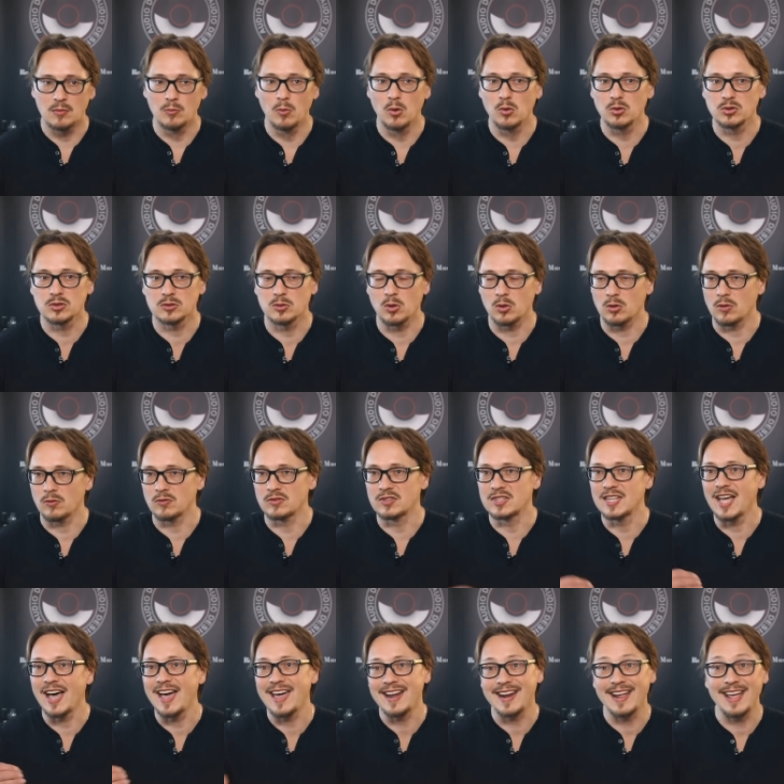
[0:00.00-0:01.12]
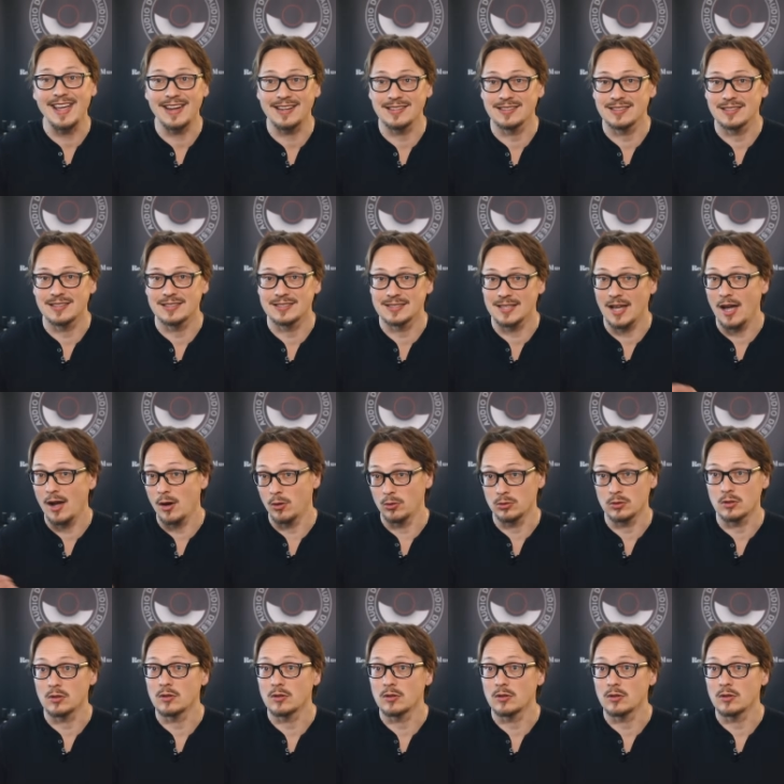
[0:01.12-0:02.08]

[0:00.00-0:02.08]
most sort of direct sound